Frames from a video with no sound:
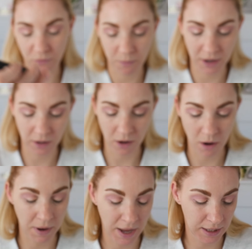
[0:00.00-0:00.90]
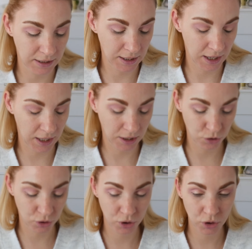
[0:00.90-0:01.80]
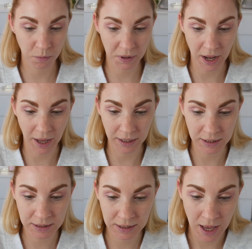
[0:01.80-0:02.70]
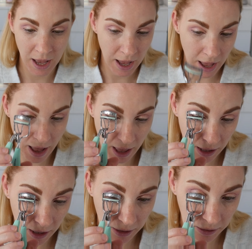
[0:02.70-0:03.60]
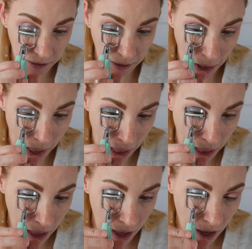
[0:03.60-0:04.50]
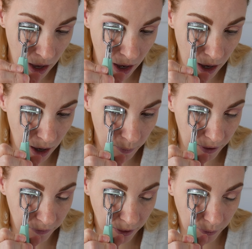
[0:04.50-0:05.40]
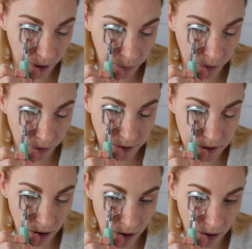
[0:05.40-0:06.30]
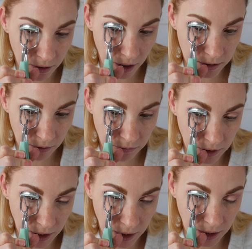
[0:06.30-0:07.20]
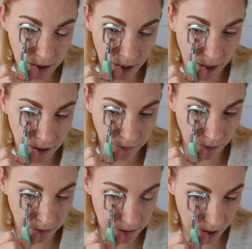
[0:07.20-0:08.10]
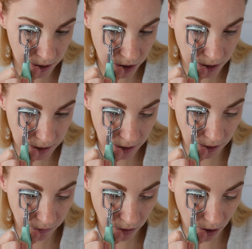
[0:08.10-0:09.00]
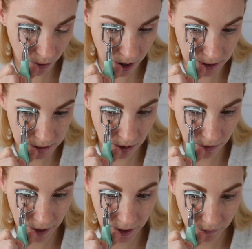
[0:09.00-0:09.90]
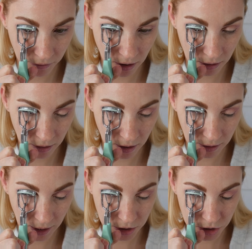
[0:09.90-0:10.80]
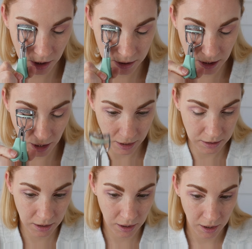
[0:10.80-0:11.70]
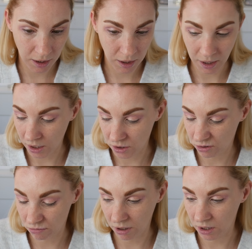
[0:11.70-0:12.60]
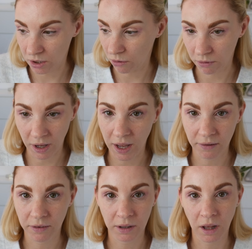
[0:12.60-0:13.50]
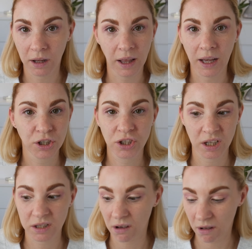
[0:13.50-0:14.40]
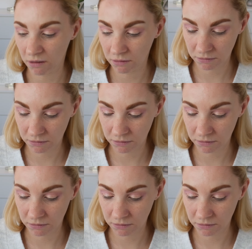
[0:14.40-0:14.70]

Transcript: from Benidorm, and it is just super nice, and I feel like when I put this on I don't need any false lashes, even though it's not like I've got a lot of lash as it is. I just really don't have a lot of lash at all.